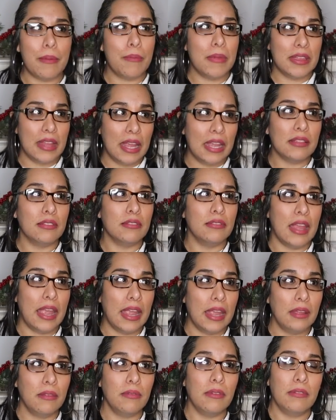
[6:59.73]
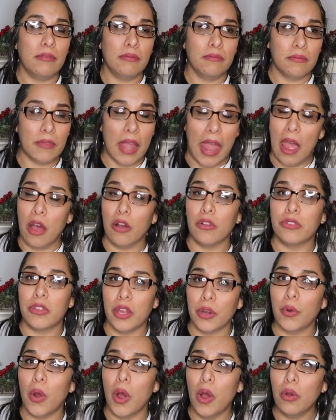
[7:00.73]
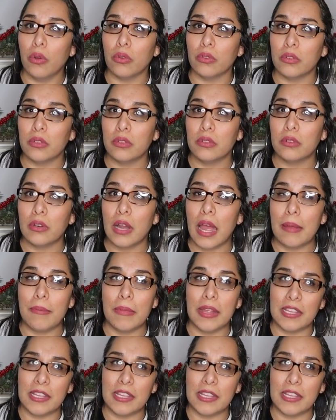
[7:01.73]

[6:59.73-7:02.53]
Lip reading: I mean, they held their own. I